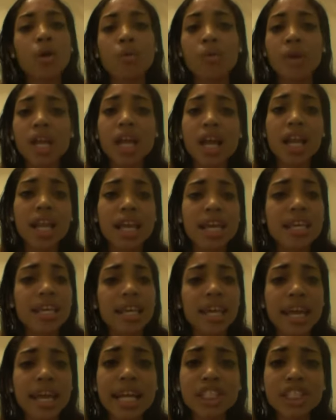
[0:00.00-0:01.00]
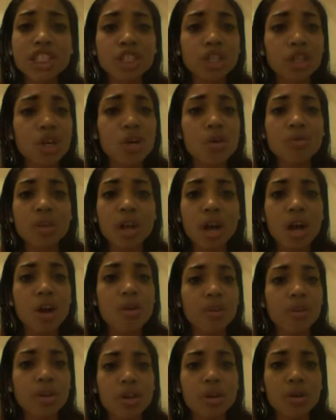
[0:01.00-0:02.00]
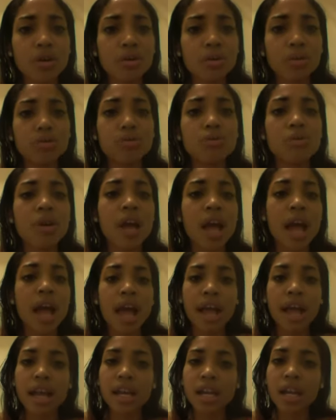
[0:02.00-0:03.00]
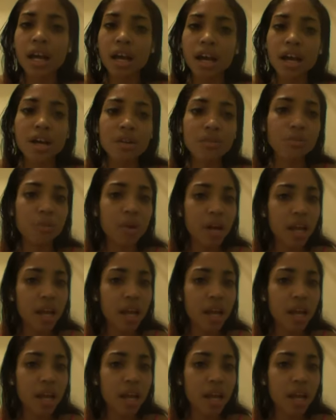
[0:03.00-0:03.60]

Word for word: Really get to know you and unrewind.